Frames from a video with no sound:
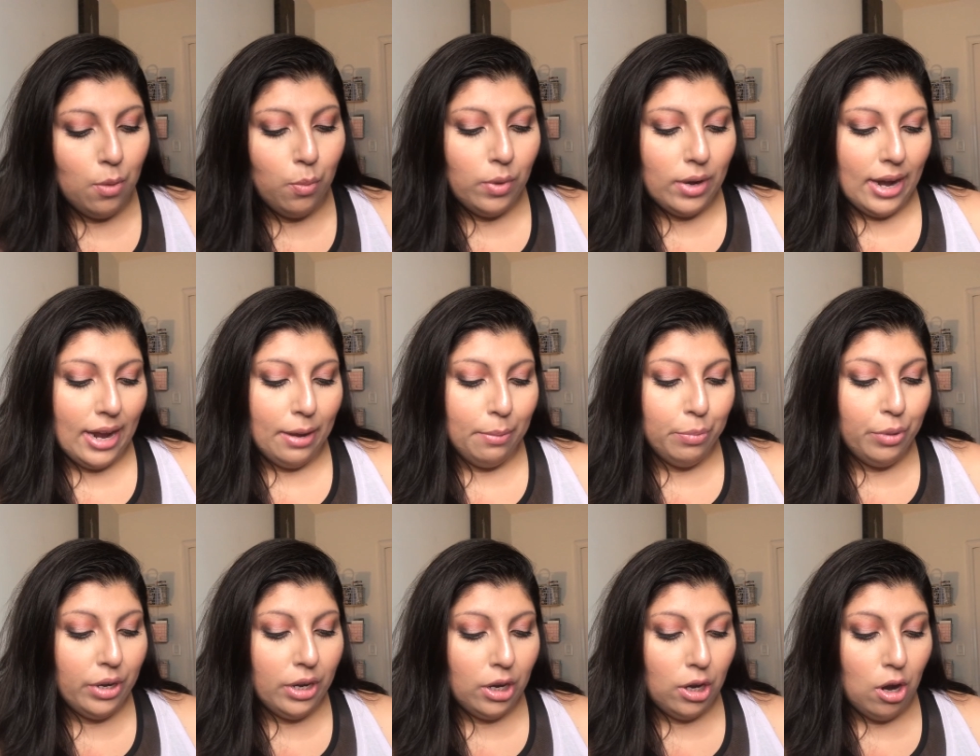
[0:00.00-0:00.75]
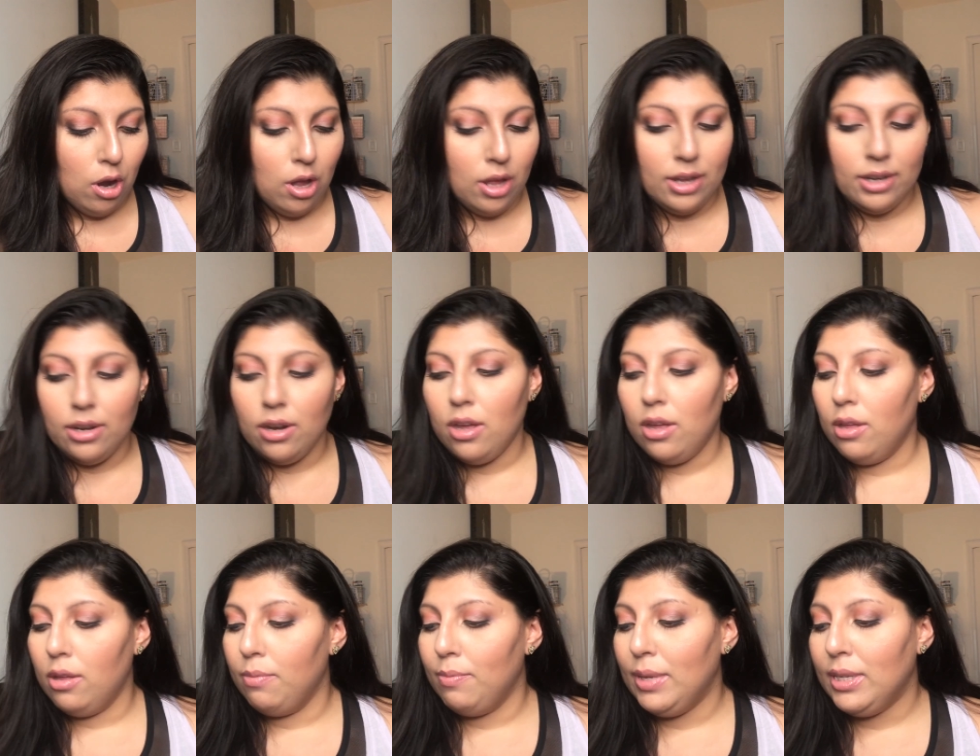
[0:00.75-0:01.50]
When I put it on,
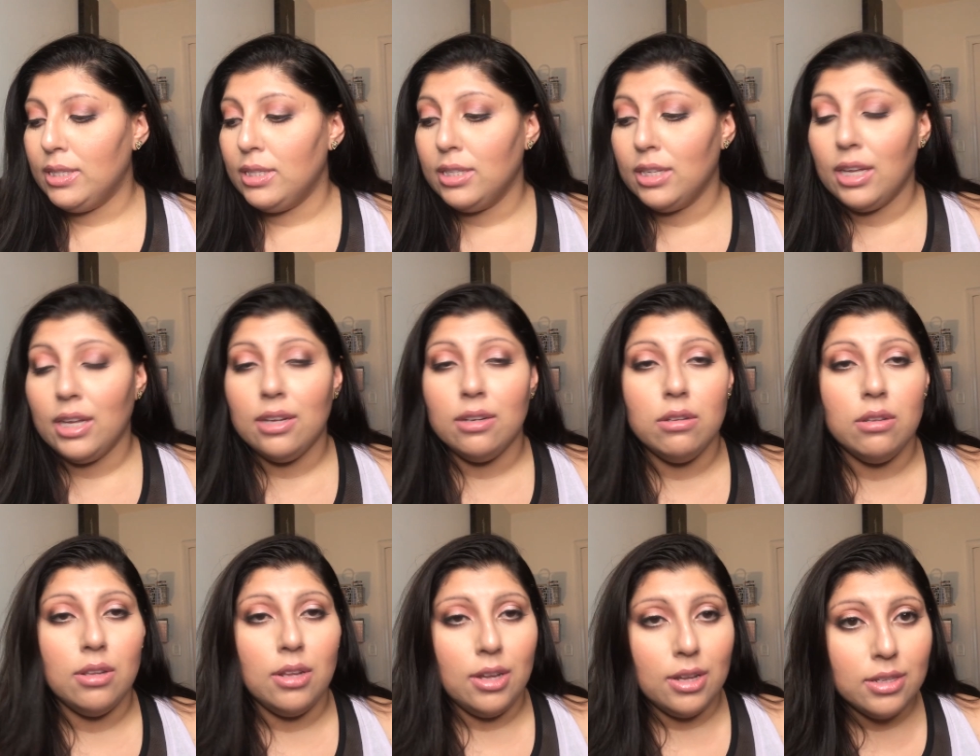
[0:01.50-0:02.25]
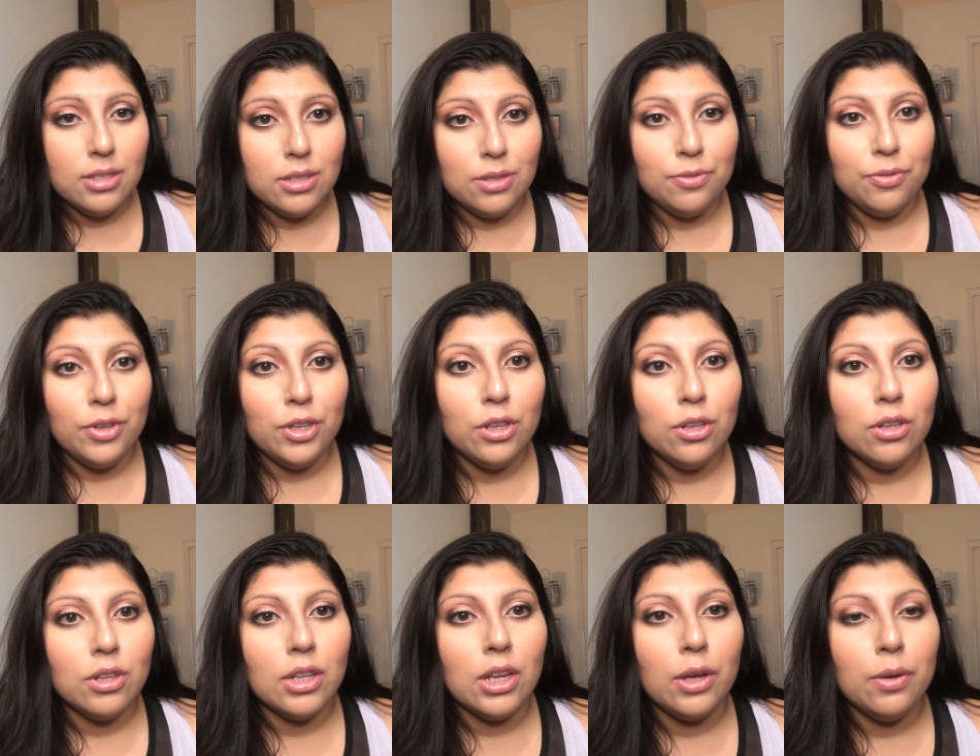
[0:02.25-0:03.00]
my skin does
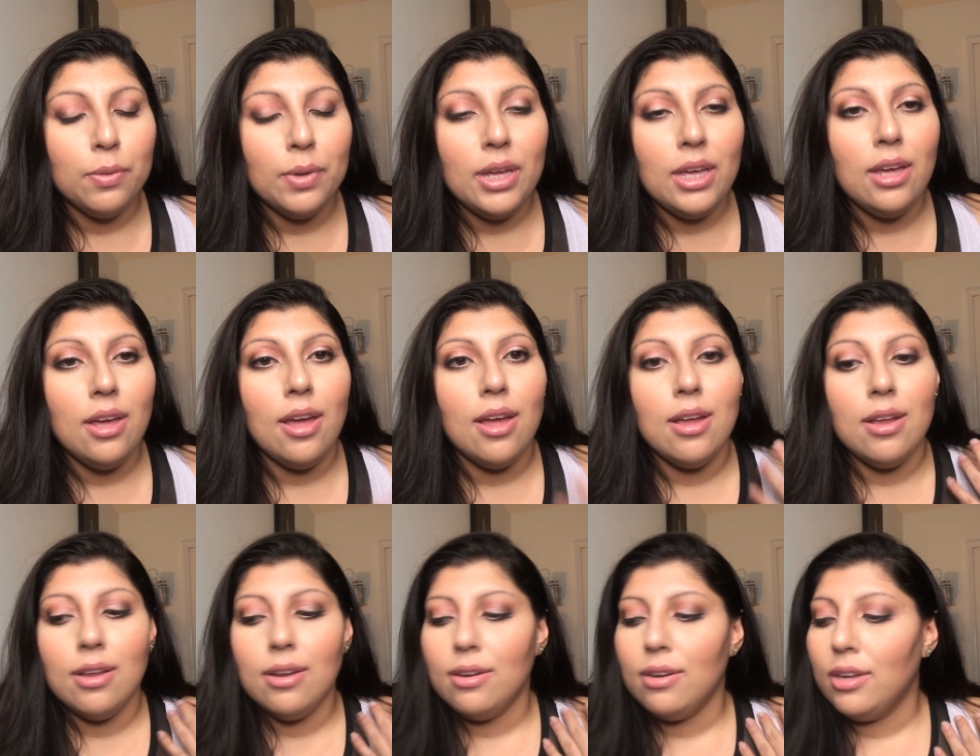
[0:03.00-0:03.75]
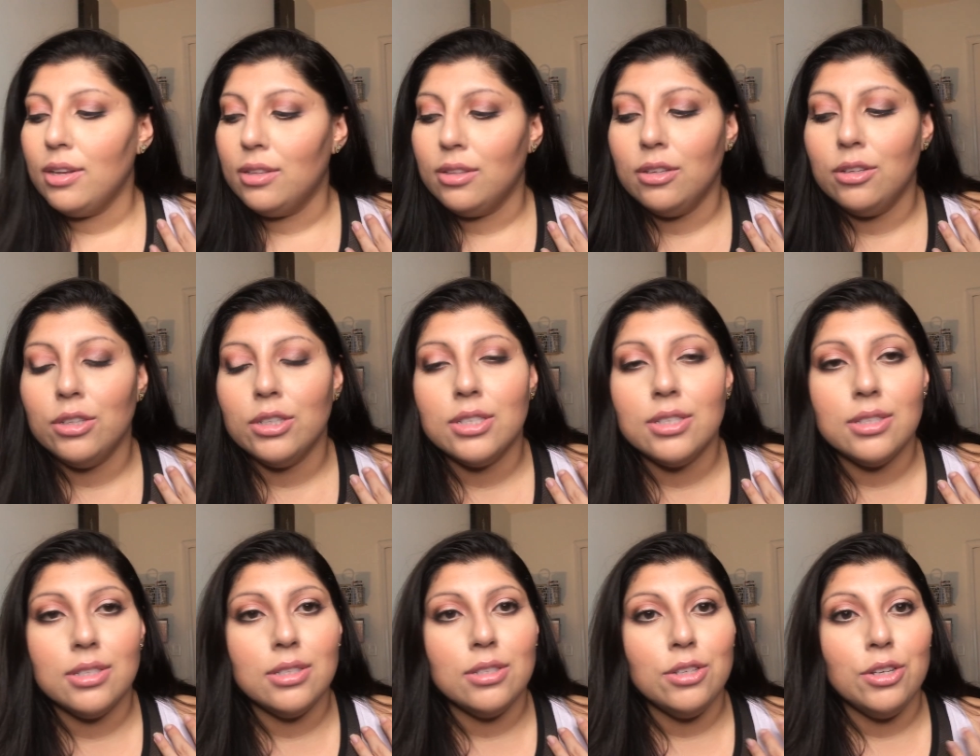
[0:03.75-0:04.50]
feel glowy and it
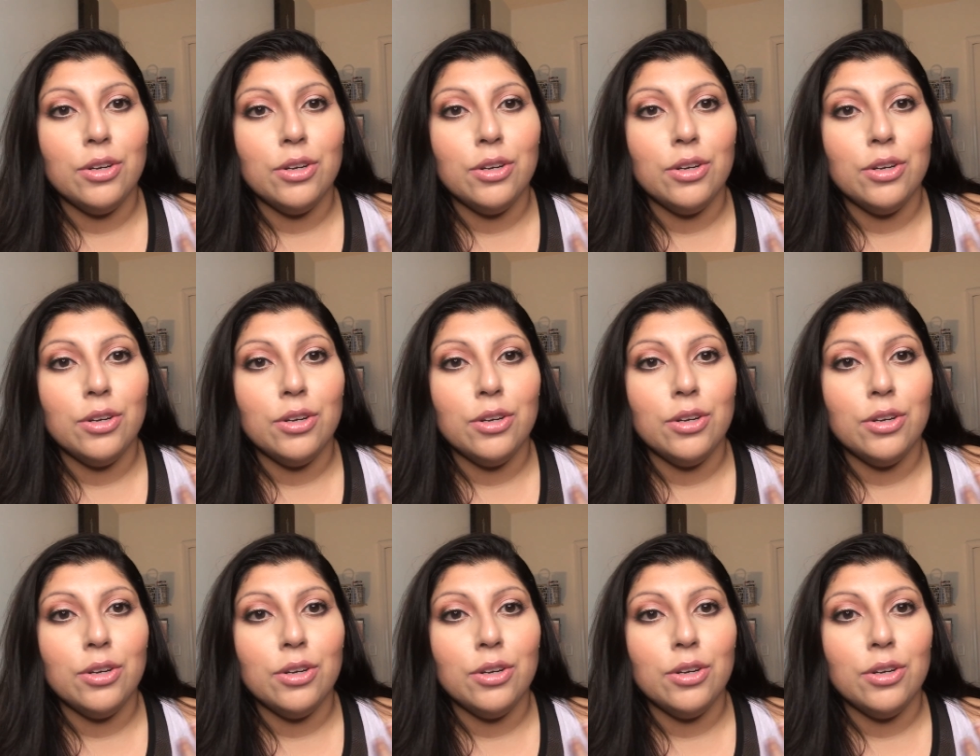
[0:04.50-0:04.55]
looks,